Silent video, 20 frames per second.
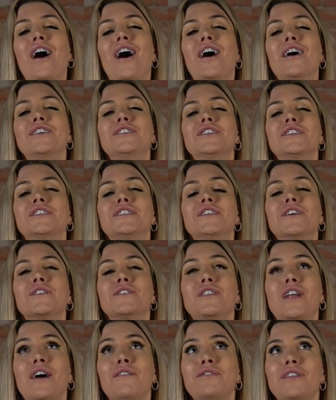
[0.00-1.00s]
on just
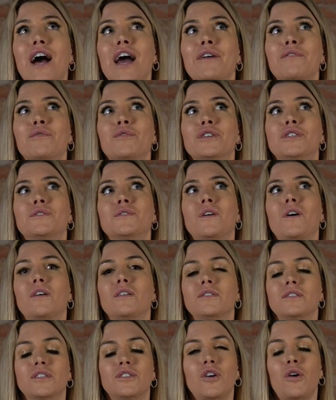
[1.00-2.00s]
your love life, which
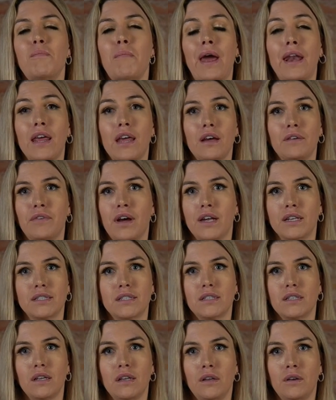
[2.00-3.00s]
so many of
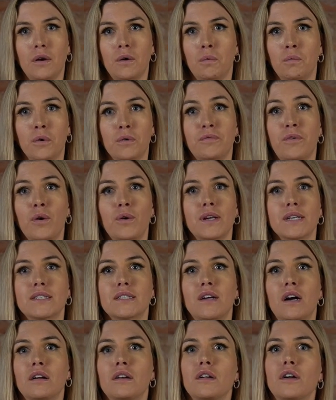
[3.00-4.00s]
us, you know, we're
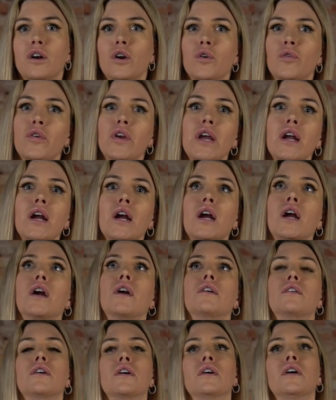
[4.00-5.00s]
focused on career
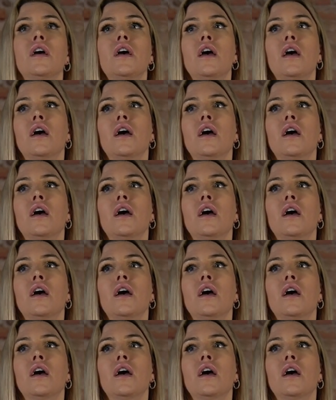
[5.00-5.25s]
or